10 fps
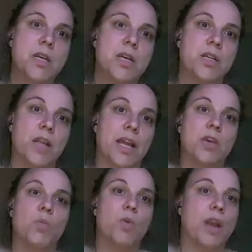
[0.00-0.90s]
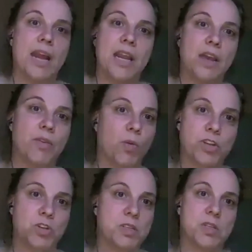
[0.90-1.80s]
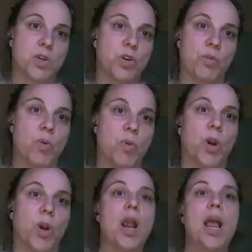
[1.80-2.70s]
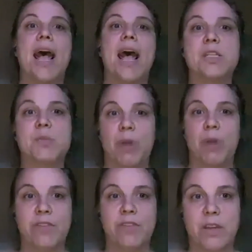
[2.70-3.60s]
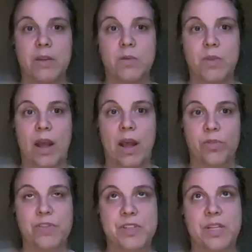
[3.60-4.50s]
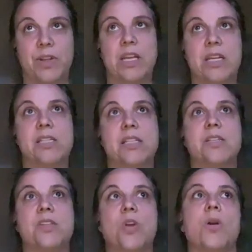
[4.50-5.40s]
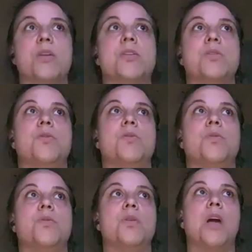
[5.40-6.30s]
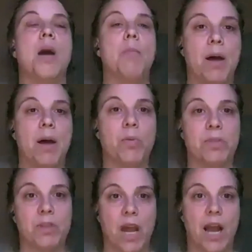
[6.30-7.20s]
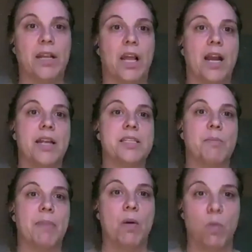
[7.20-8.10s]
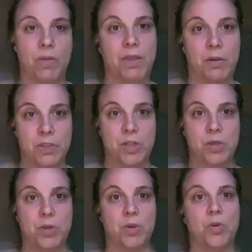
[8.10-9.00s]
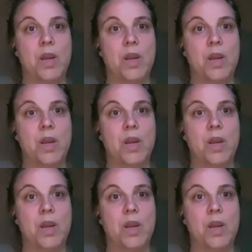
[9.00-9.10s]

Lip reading: like you would any other questions as a good reporter. As private health facilities start to come up with guidelines about what they'll do